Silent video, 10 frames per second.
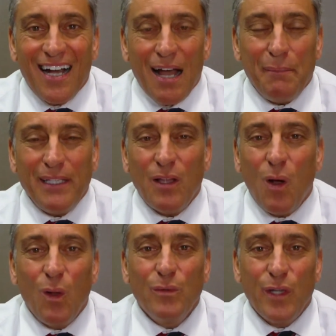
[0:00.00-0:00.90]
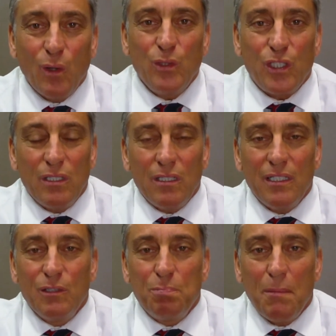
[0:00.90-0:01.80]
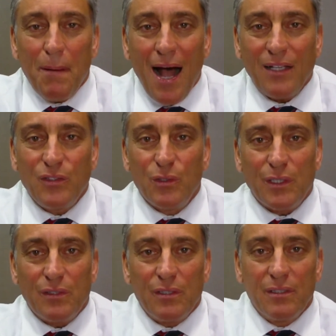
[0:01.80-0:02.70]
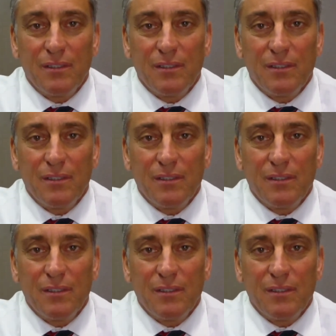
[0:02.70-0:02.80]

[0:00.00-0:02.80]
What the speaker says: I mean, the whole notion is preposterous.